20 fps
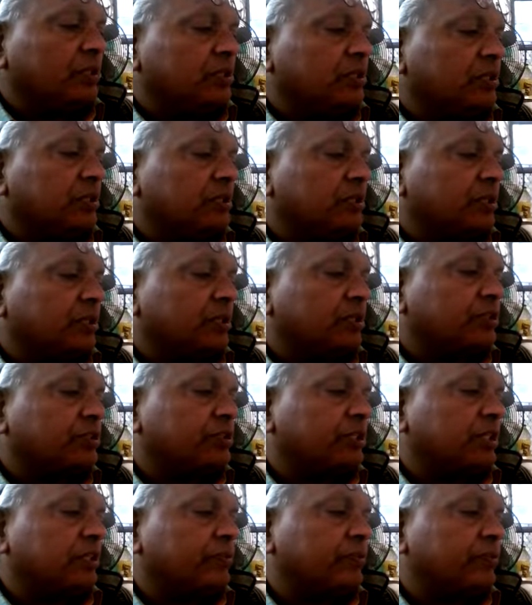Then there are
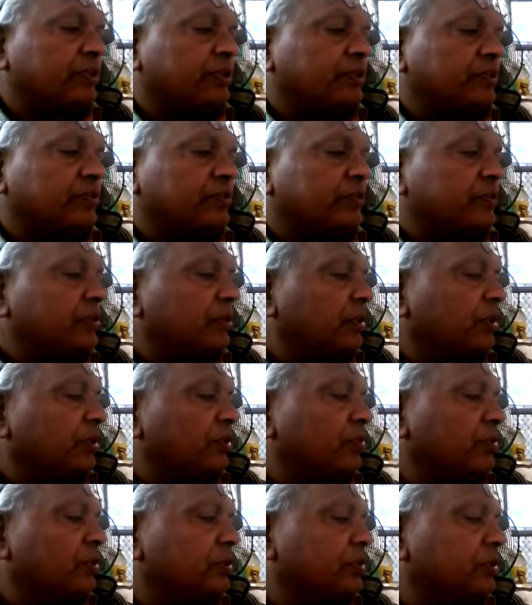statements.
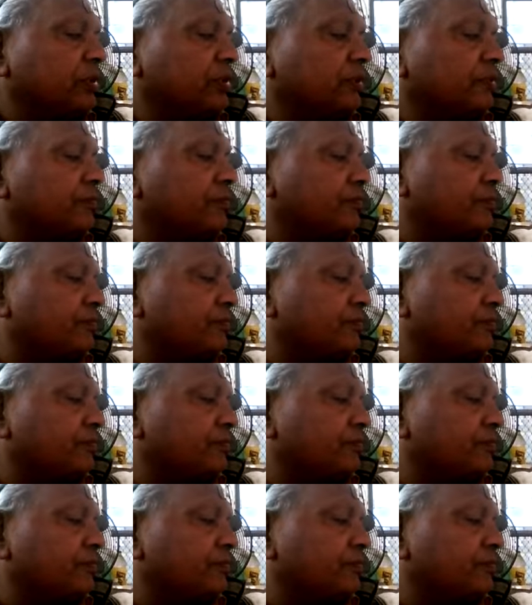You see, you